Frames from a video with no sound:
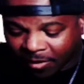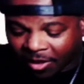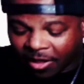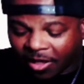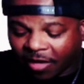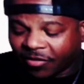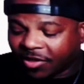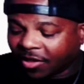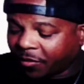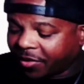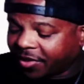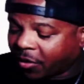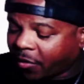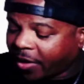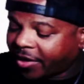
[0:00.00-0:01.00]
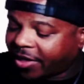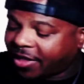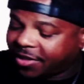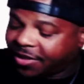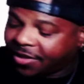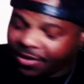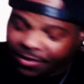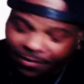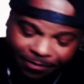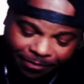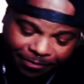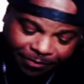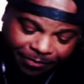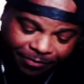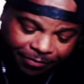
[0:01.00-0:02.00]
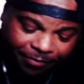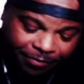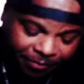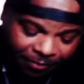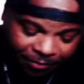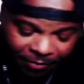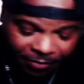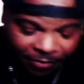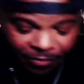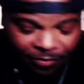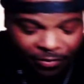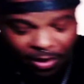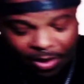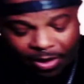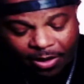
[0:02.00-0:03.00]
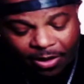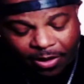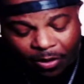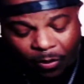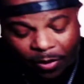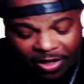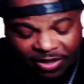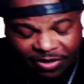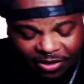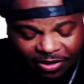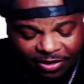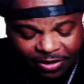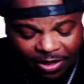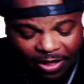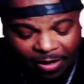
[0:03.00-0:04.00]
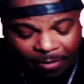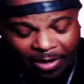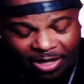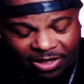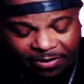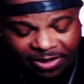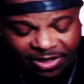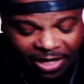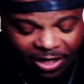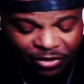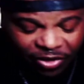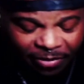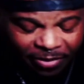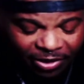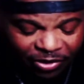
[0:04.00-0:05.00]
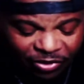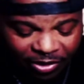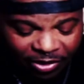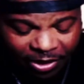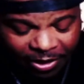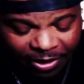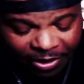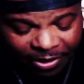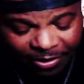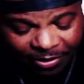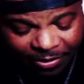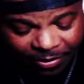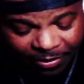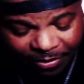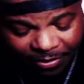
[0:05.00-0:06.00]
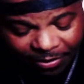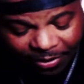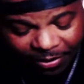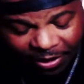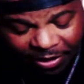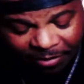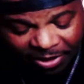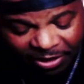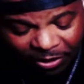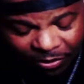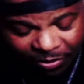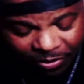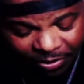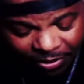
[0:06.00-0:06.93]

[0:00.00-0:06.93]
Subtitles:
If you're dealing with an Aquarius, the Aquarius is possibly daydreaming. They could be a little